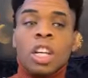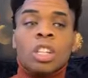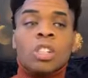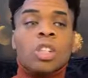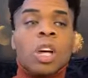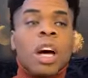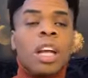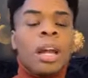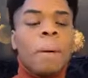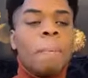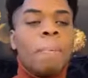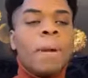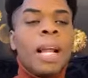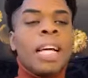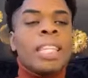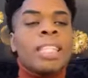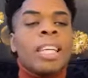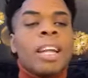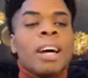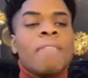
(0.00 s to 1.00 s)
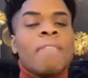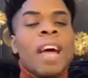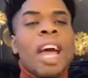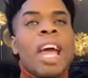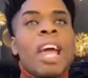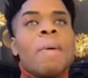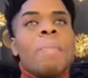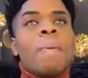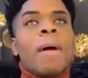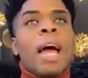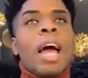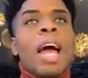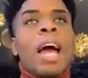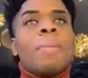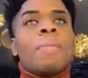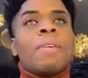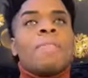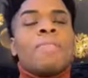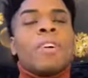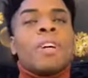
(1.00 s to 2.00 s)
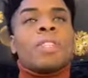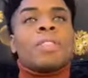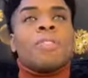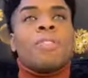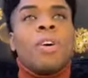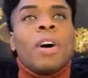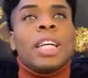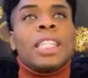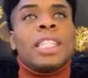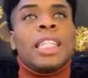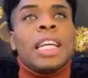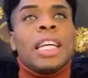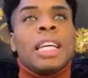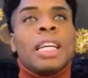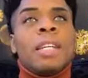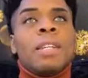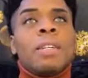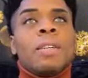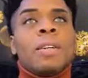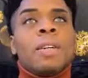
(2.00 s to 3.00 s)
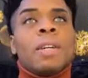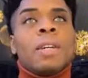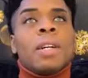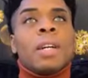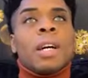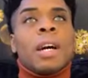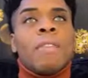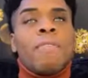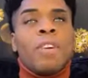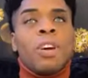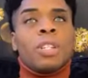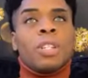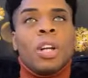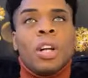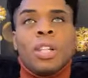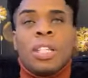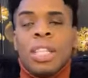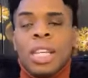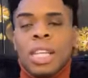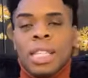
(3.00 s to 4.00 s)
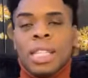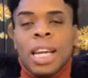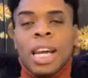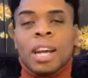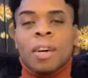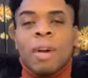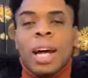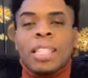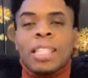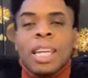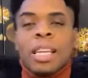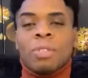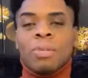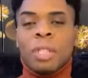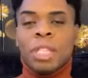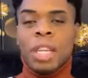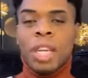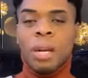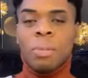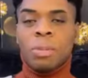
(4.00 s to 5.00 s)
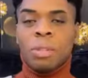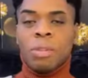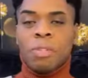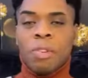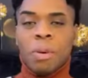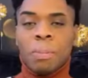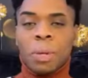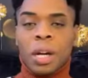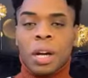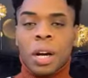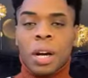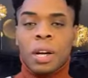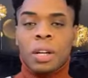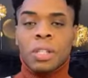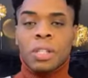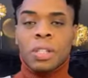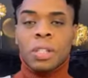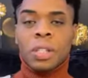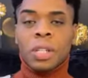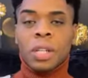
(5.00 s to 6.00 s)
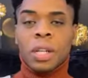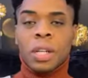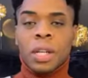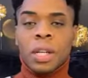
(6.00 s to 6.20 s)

So the blessing of Abraham in verse 14, verse 13 said Christ has redeemed you from the curse.